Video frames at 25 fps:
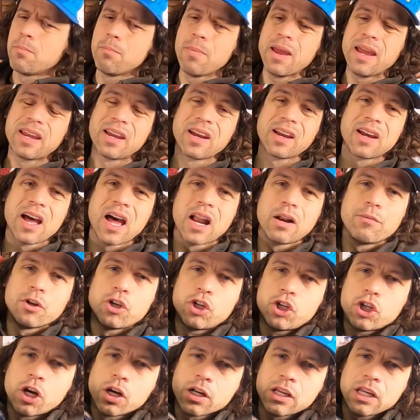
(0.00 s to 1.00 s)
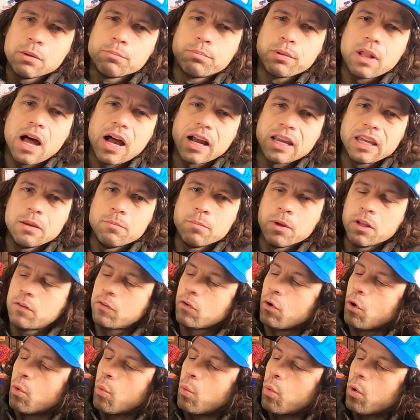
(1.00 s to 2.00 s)
making kind of a chunky, blocky
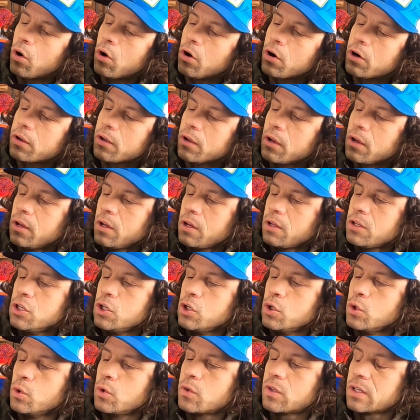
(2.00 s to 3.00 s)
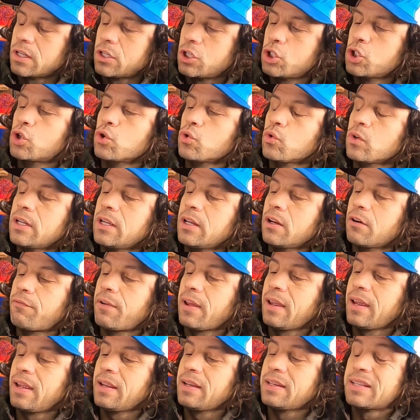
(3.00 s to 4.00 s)
midsole work, use a degree of
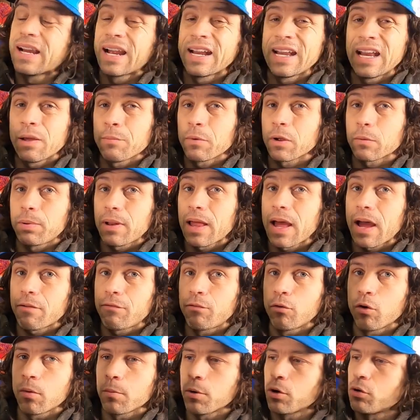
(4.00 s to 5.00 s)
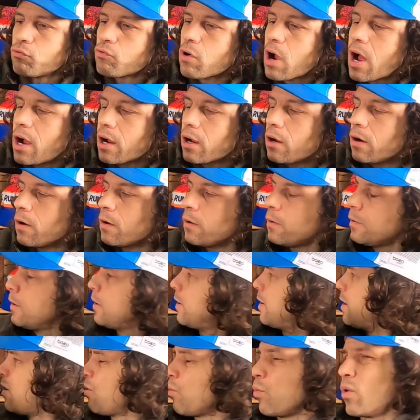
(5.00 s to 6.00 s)
a dynamic platform or rocker,
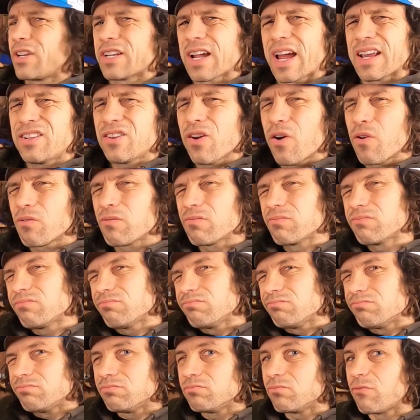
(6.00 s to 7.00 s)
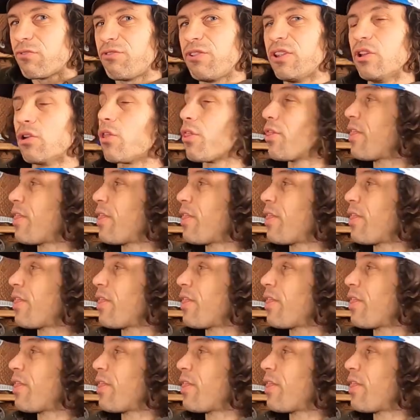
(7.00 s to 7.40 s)
which I don't feel